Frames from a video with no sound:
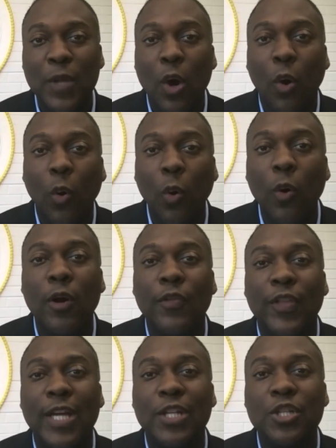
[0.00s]
or
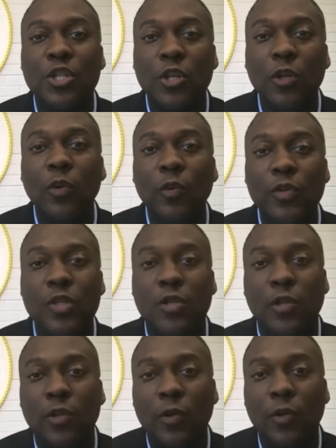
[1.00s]
they choose
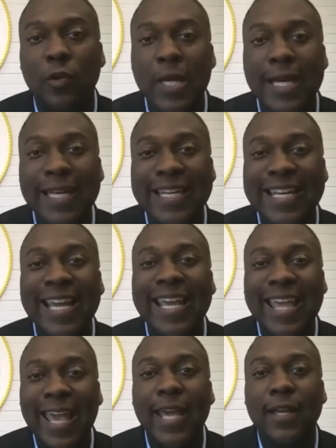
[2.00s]
to
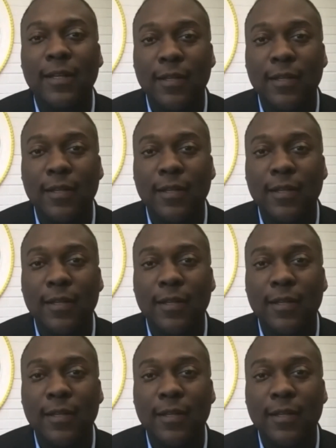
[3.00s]
negate